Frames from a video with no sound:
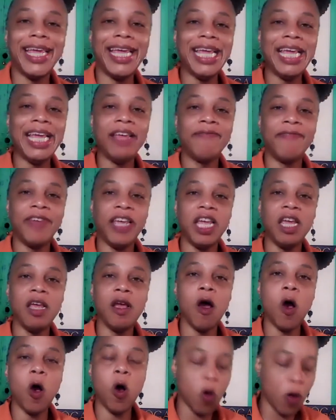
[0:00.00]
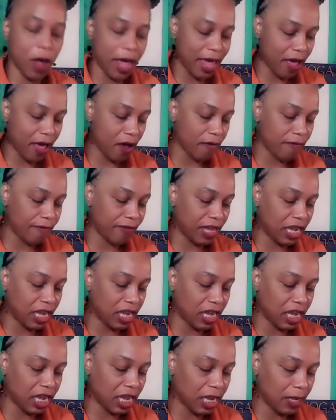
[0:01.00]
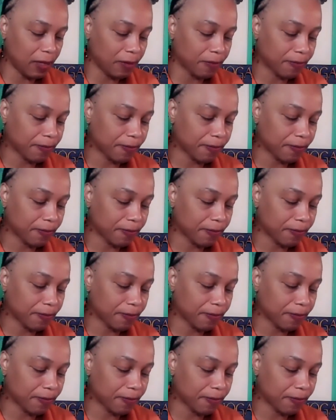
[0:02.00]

E V O L V E.